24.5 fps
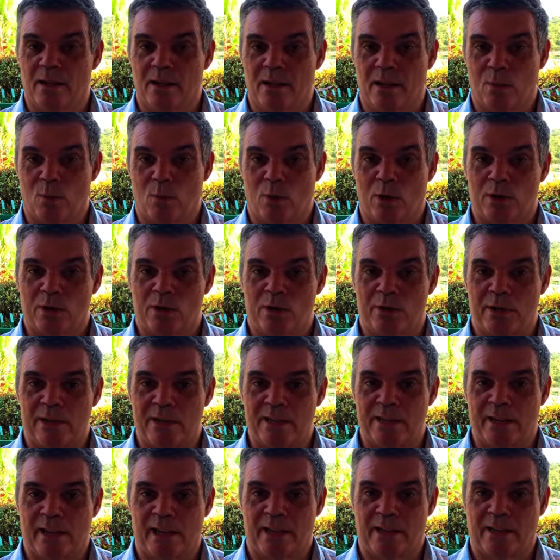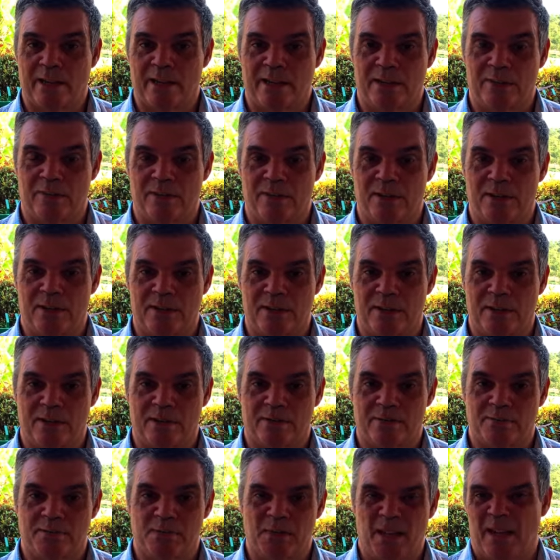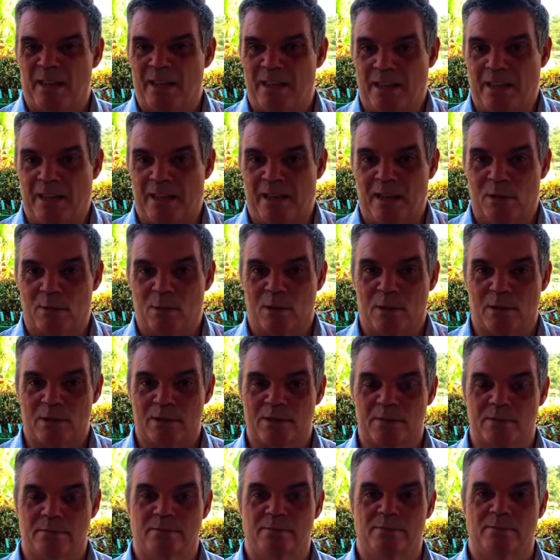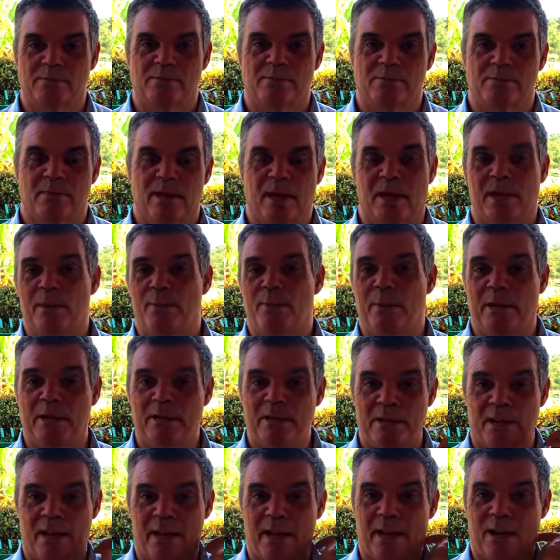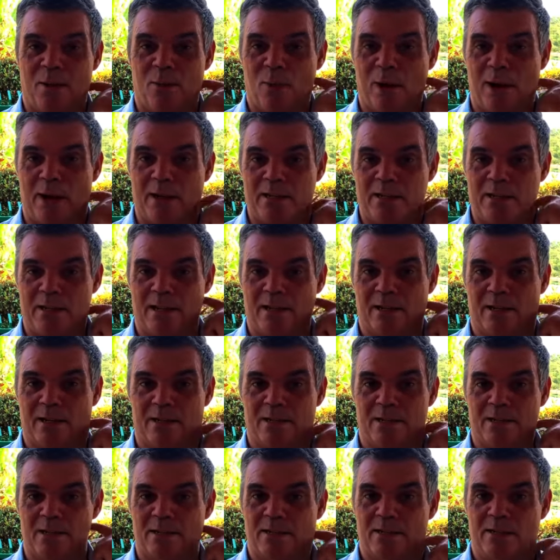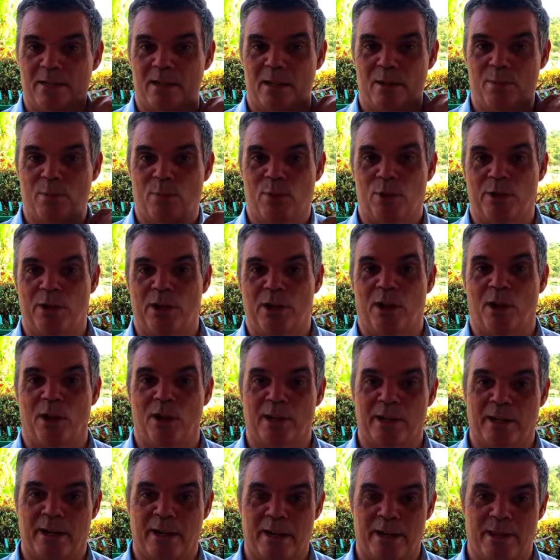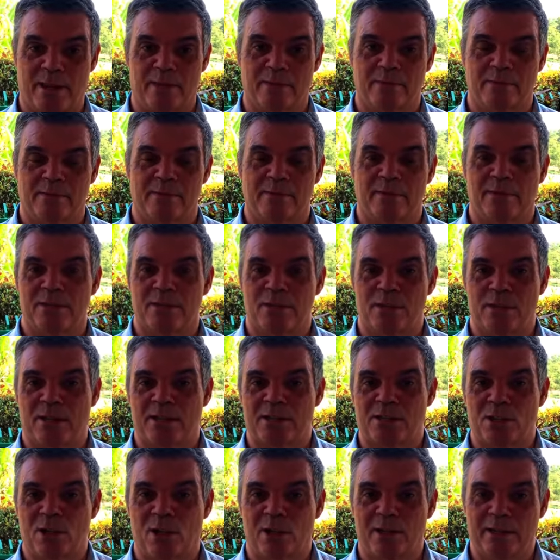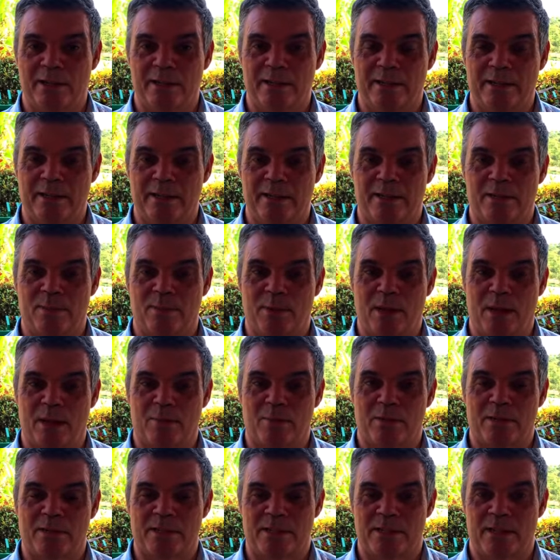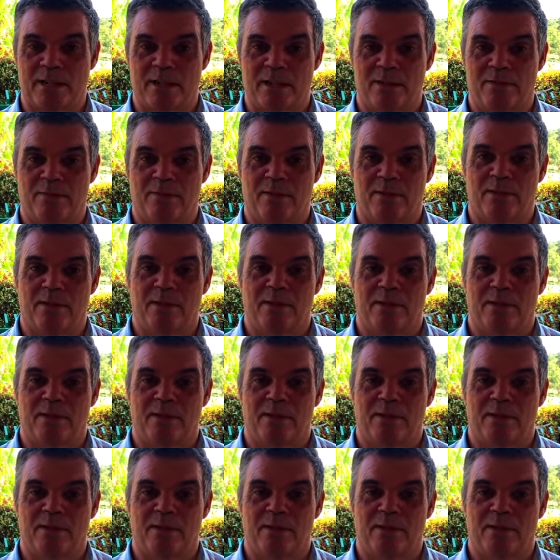and one grid Thai inverter and the cables and a bit of DIY skills and putting it all together. So that's all you need to be able to save